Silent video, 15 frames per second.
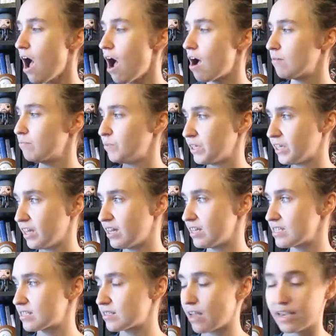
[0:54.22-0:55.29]
Um,
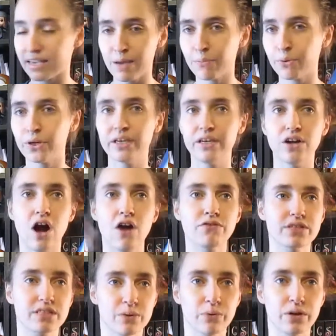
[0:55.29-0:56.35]
because I kept putting it off
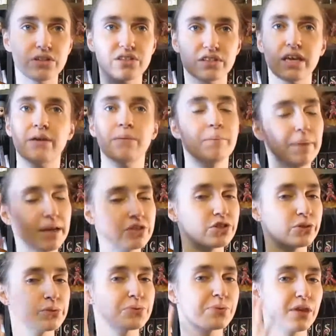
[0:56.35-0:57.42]
because I wanted to like make
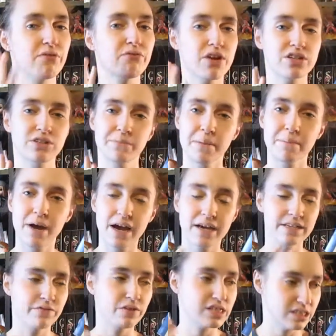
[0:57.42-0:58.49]
sure it was really fresh in my
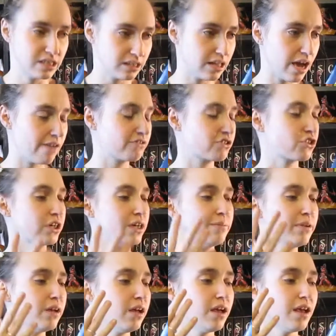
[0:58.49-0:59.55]
mind if I did a live
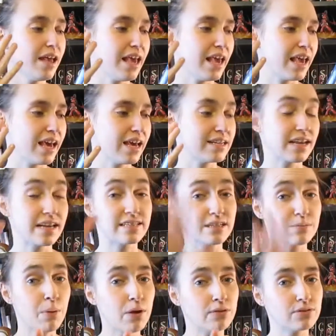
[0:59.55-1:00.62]
stream and I
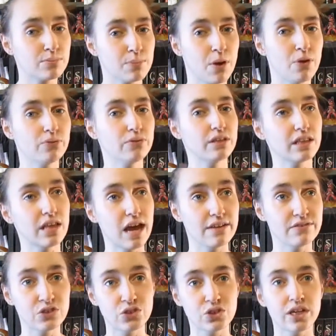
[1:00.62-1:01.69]
did postpone the
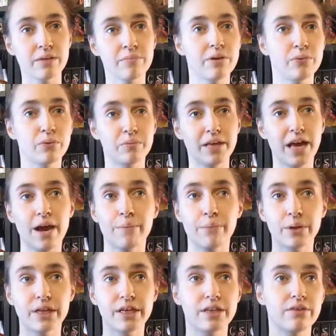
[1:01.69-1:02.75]
live stream it will be
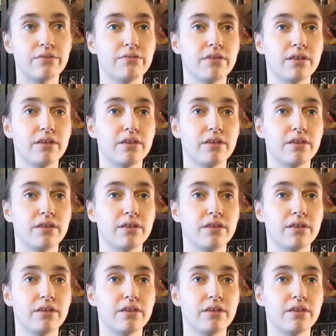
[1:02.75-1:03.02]
happening